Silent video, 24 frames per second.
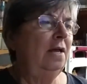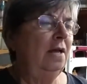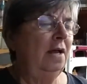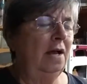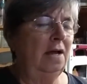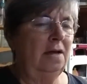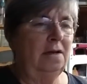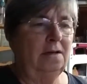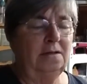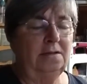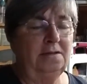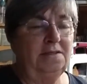
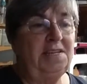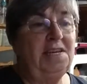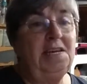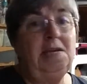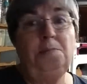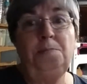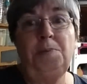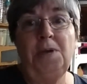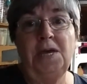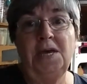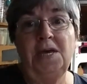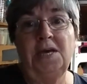uh,
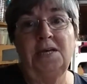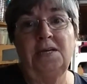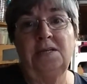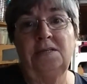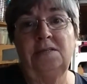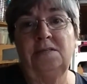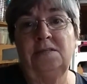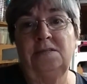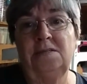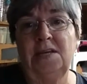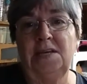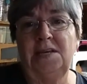
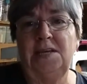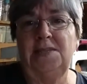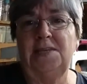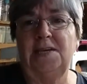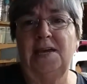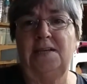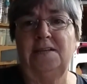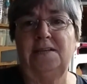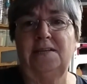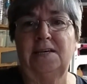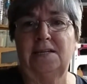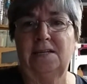T-pins,
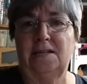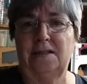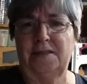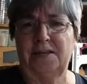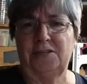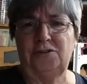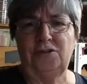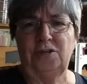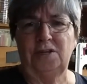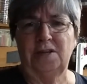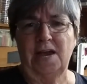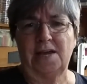anything little
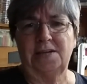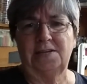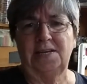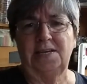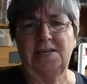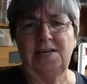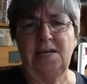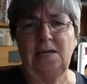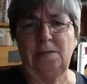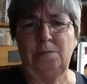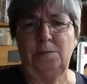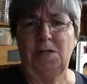that you like to
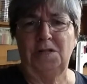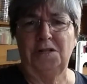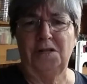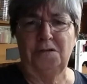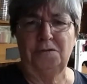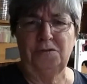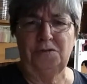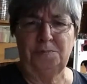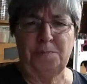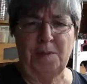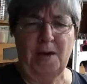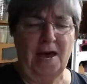keep
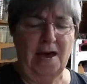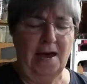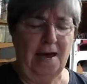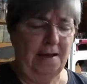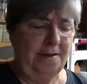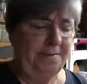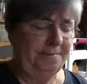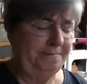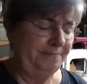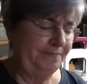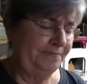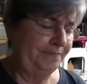close by.